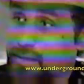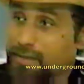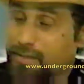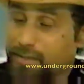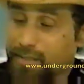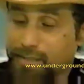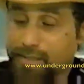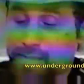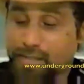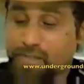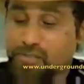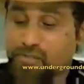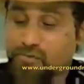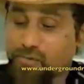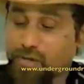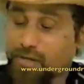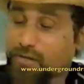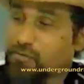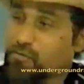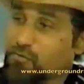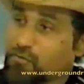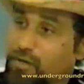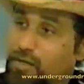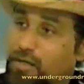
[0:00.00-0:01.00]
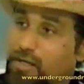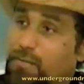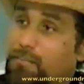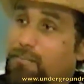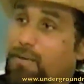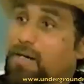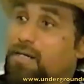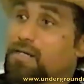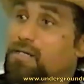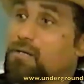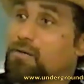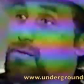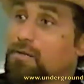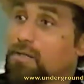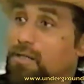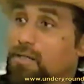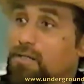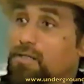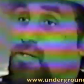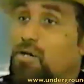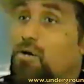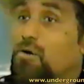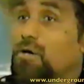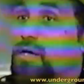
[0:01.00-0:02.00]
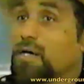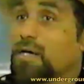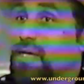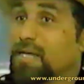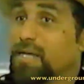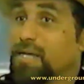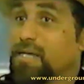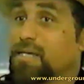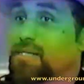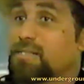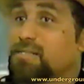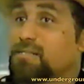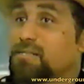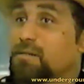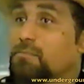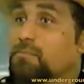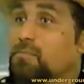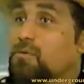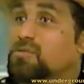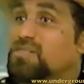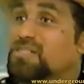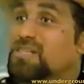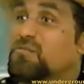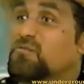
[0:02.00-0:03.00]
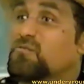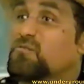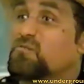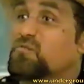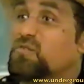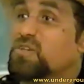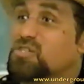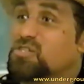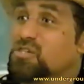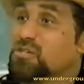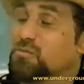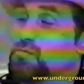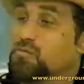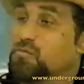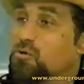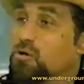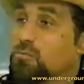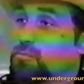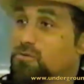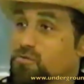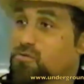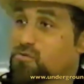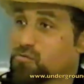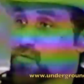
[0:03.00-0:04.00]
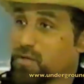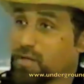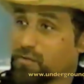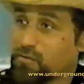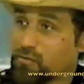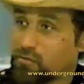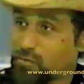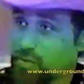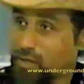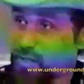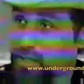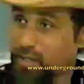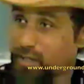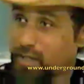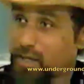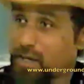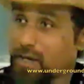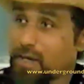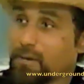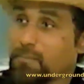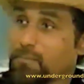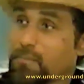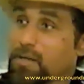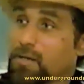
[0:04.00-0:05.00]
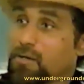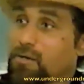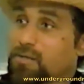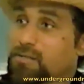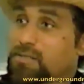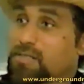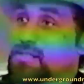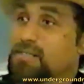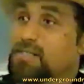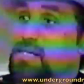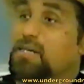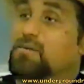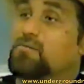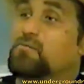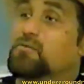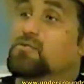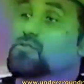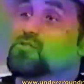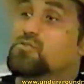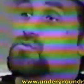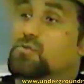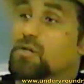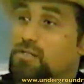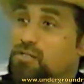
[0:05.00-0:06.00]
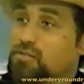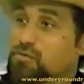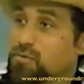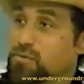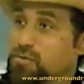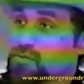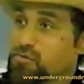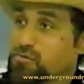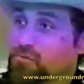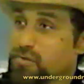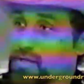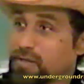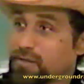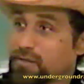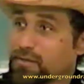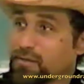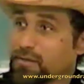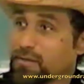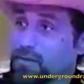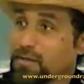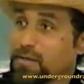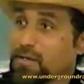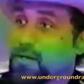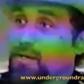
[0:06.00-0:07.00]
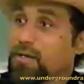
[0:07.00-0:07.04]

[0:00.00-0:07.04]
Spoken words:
They did strength training by yoga. Yoga is the most efficient form of strength training because it's infrastructural strengthening,